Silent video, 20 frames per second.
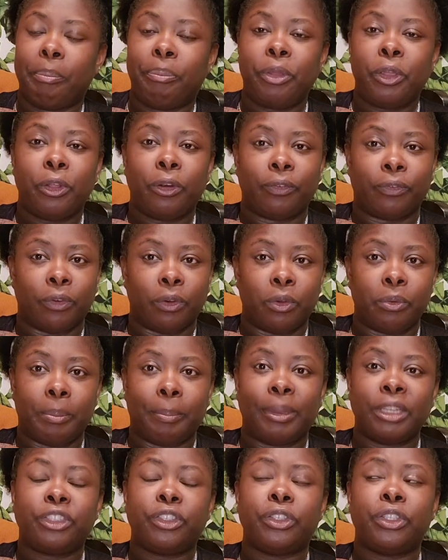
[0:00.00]
Beautiful,
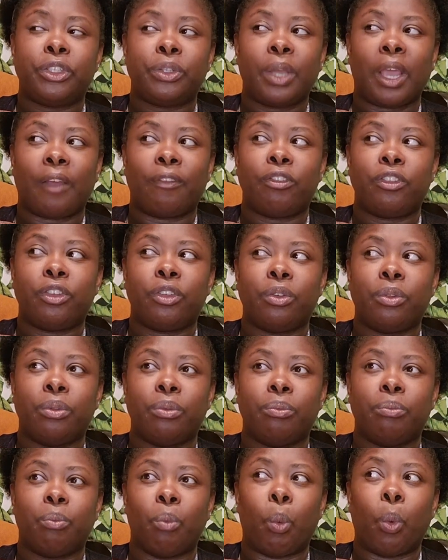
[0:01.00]
but you do have
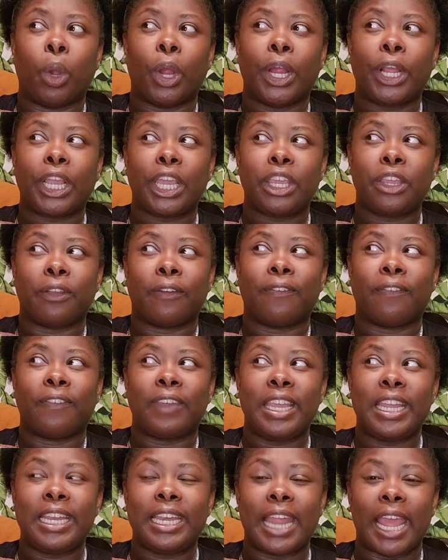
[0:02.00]
to work your
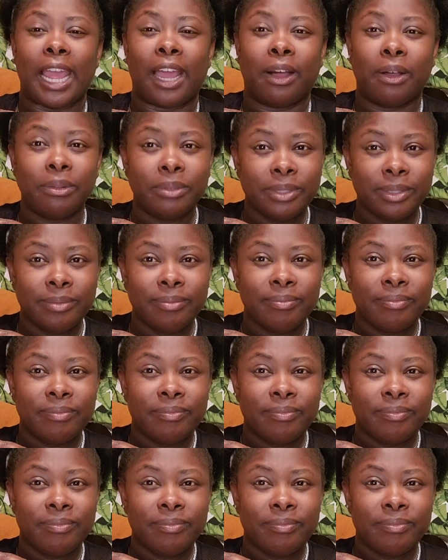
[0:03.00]
feet down.